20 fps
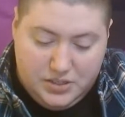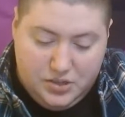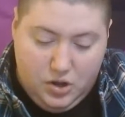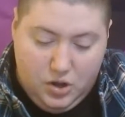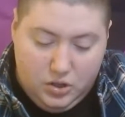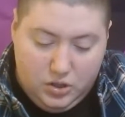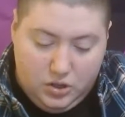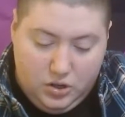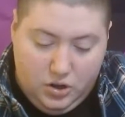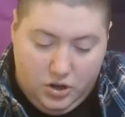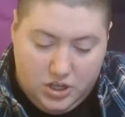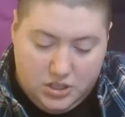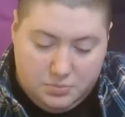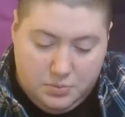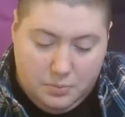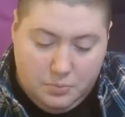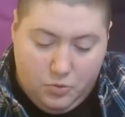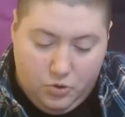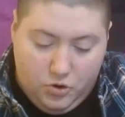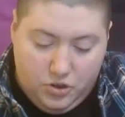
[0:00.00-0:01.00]
Holocaust
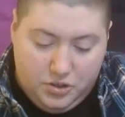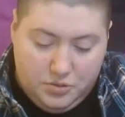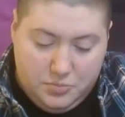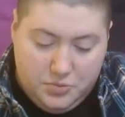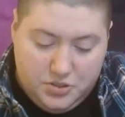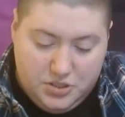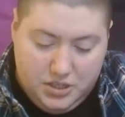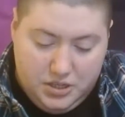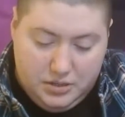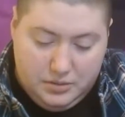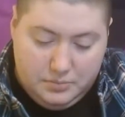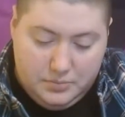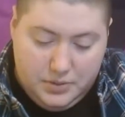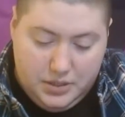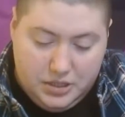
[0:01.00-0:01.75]
Memorial Museum